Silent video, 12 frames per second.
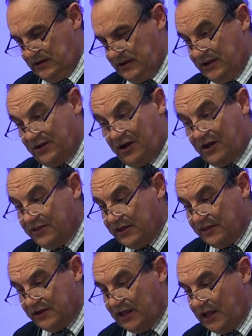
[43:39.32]
And all the
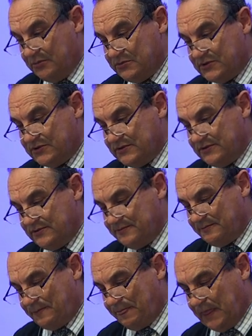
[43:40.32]
other names.
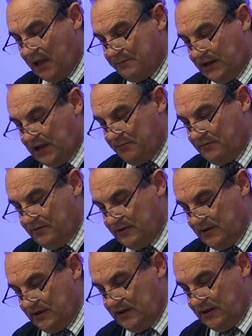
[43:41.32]
I've become,
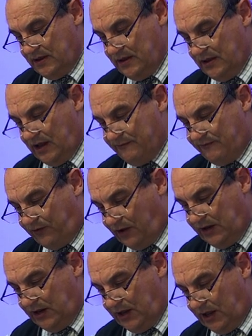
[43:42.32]
I've
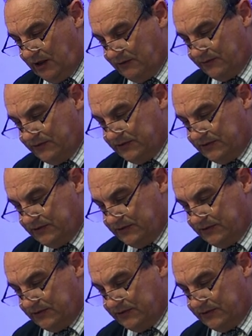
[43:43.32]
fallen in love.